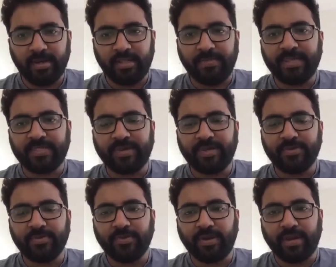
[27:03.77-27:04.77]
The best way
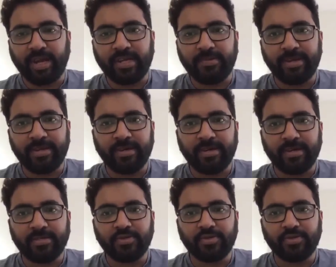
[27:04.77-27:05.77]
to write better
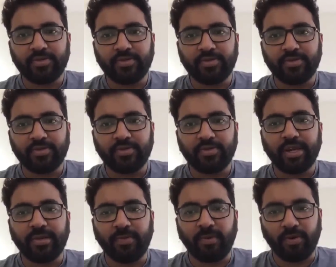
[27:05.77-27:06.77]
is to, to
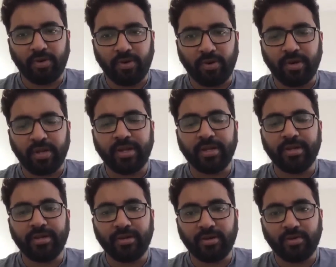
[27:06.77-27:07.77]
read more or
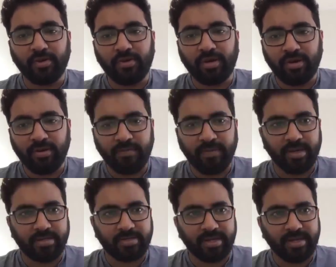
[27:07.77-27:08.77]
read good
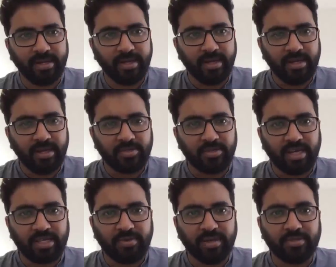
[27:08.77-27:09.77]
works. So
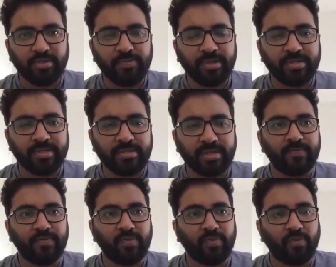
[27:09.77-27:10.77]
as far as U P S C is
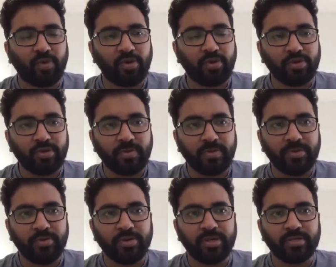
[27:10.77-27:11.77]
concerned, uh, what
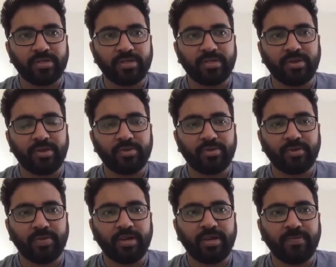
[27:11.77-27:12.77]
you should be doing is that you
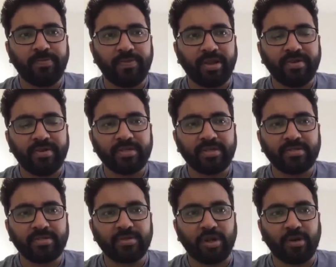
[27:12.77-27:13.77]
should pick up previous
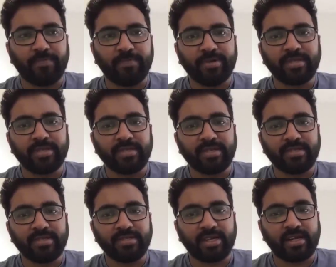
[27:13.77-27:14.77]
years of toppers'
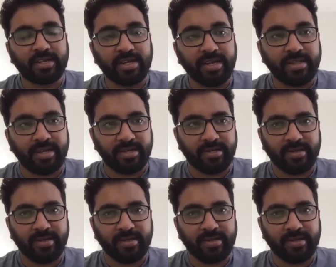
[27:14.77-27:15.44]
essays and start reading that.